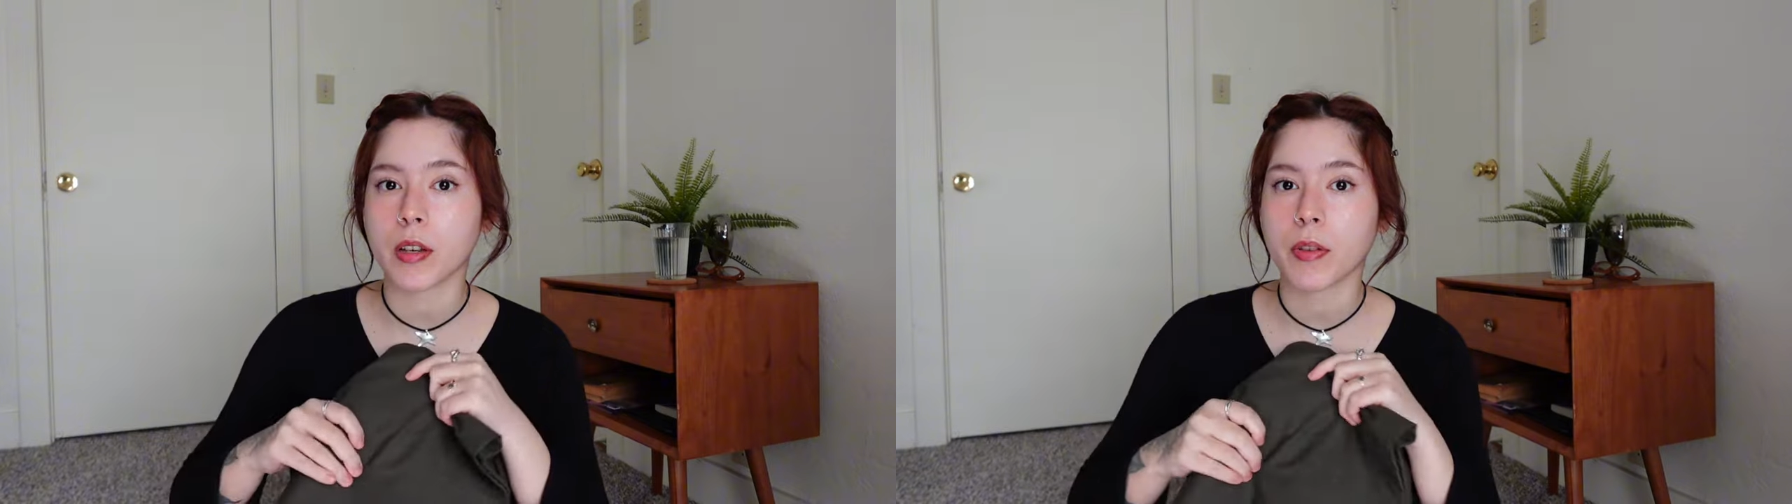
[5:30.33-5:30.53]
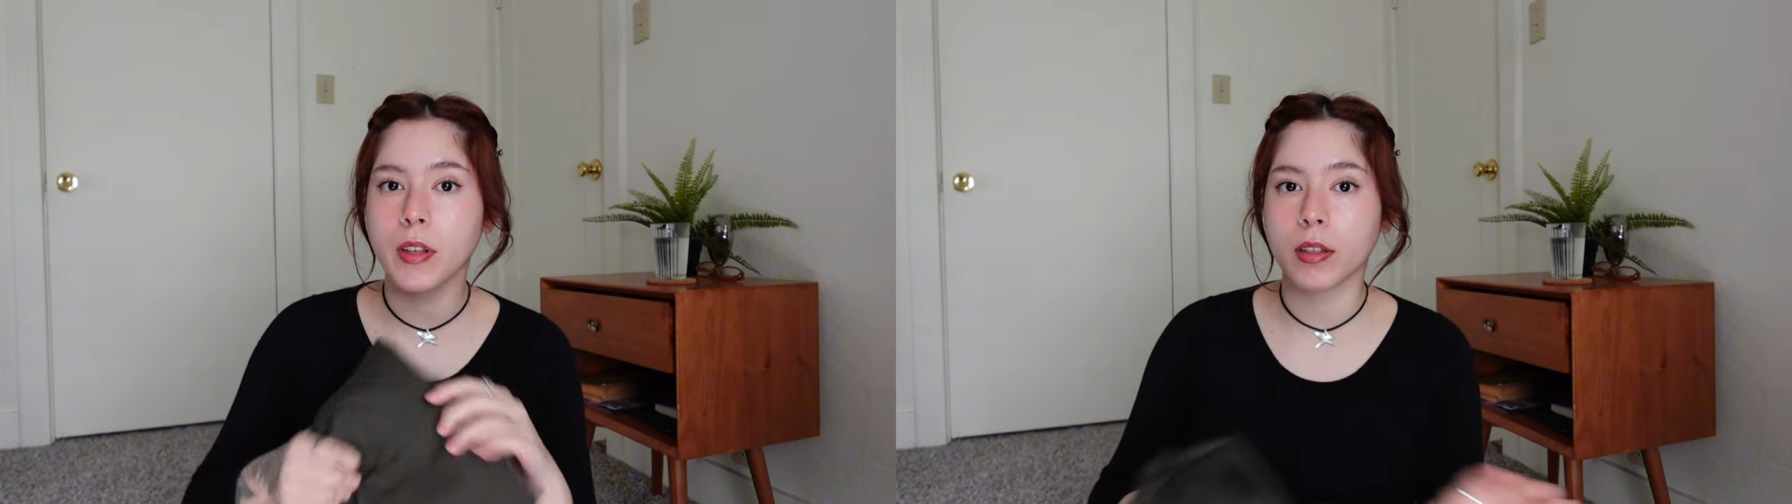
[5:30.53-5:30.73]
I
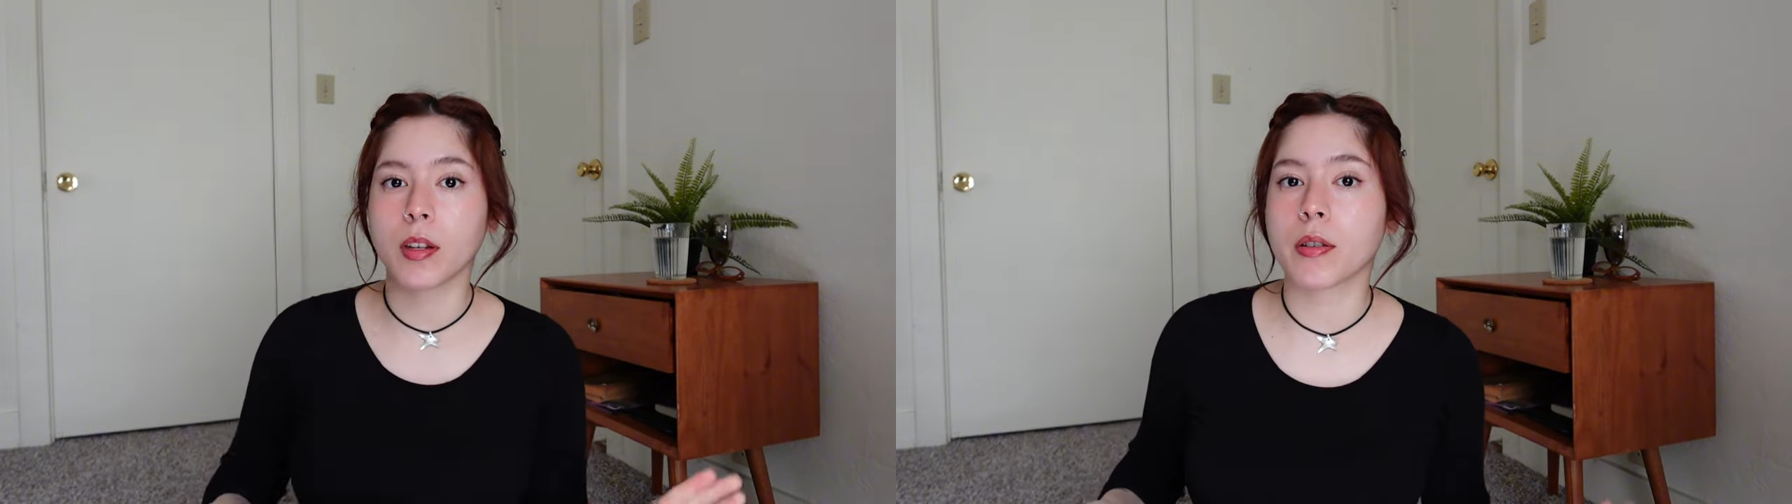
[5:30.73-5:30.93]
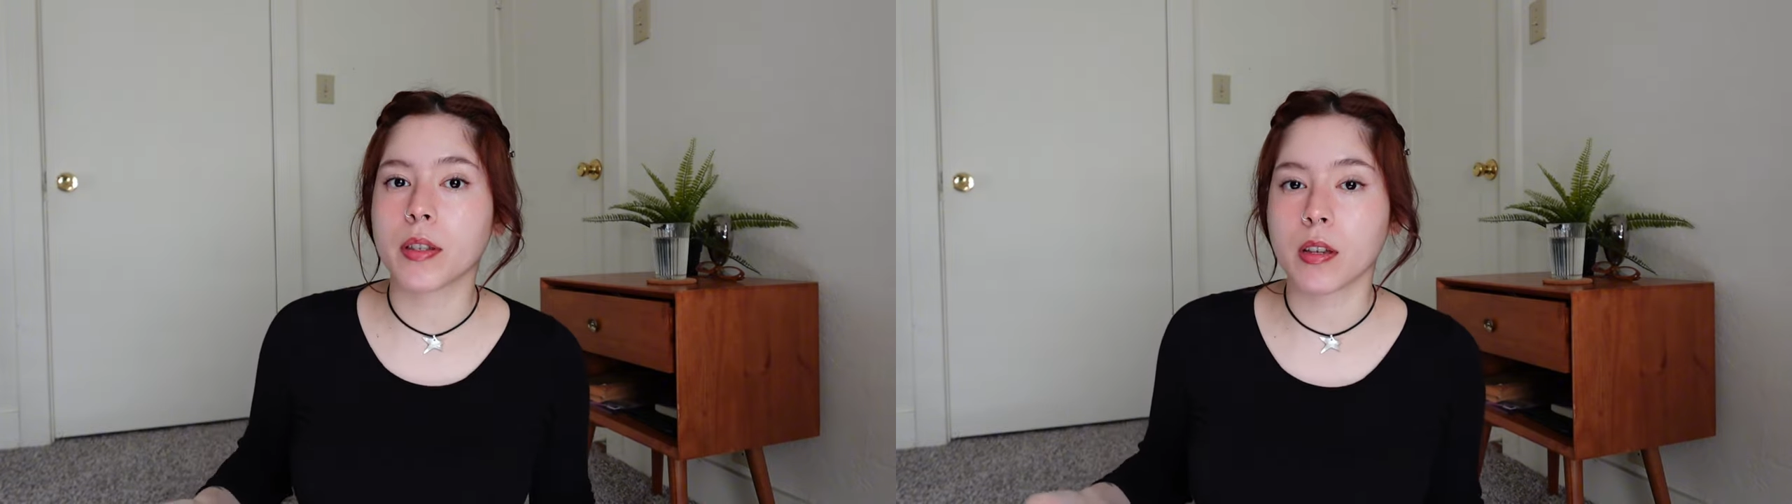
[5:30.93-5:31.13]
feel like
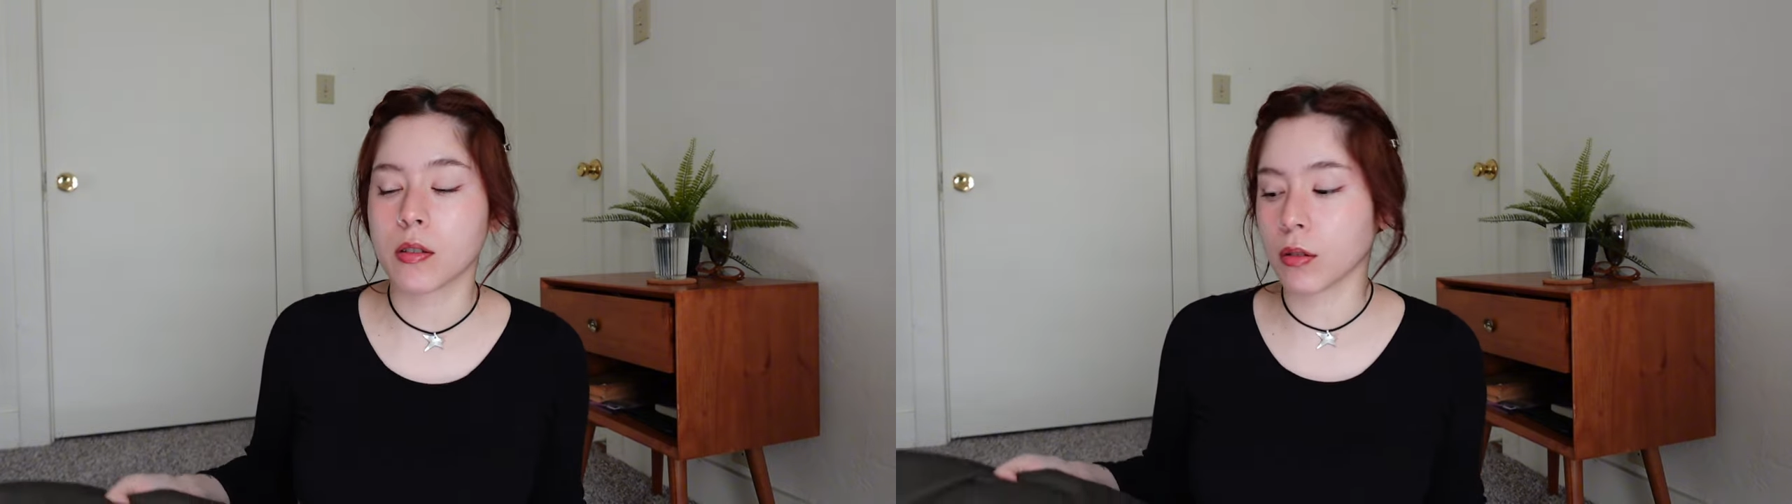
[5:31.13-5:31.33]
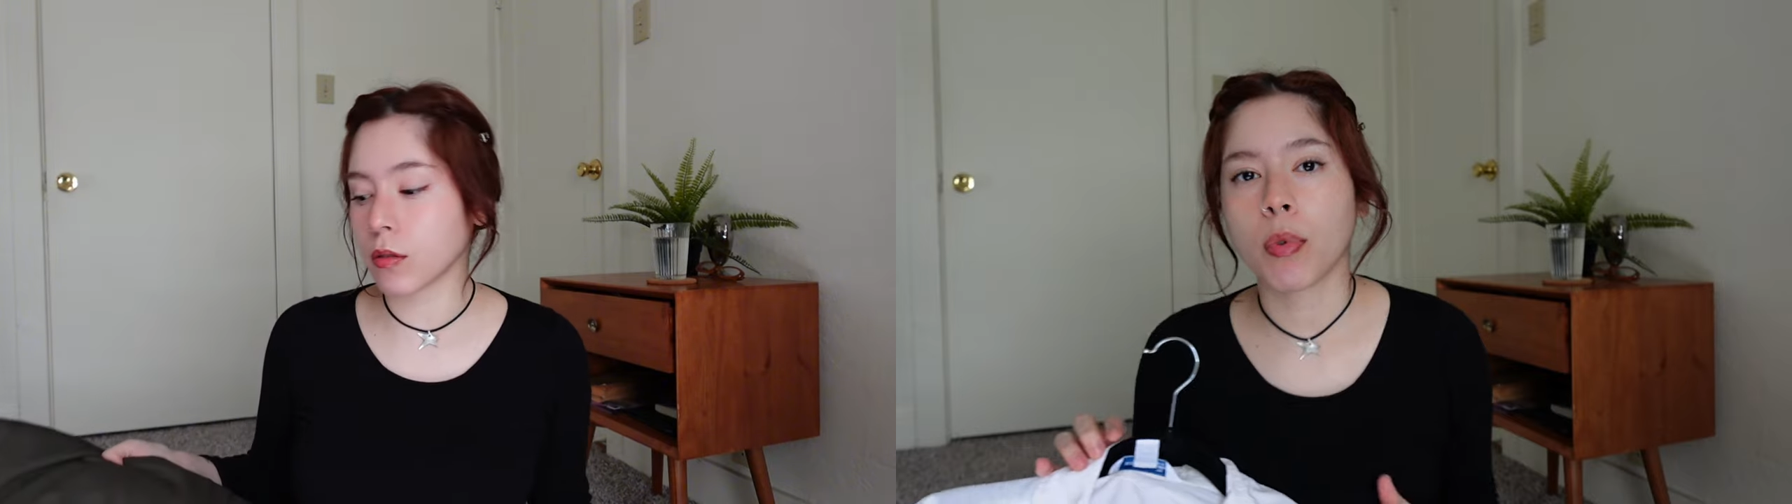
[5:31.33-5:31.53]
they're essential.